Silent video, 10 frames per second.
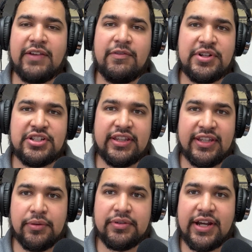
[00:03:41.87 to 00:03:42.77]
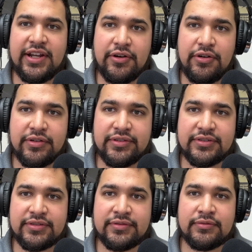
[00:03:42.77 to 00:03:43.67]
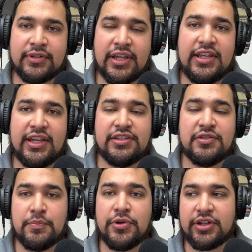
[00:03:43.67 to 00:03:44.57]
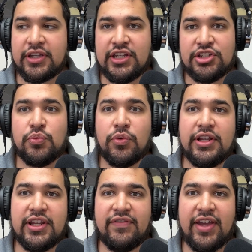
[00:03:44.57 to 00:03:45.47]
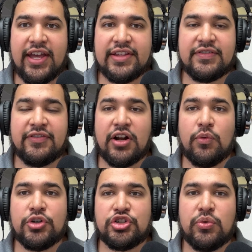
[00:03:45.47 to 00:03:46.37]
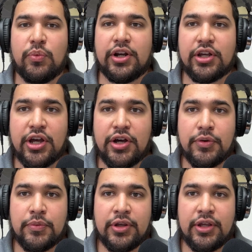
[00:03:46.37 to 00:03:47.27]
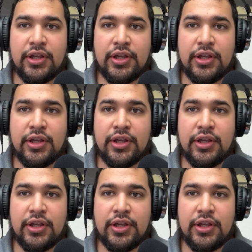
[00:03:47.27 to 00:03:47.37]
They have a bunch of little dining halls, and you get to book each one in advance, figure out which you want to go.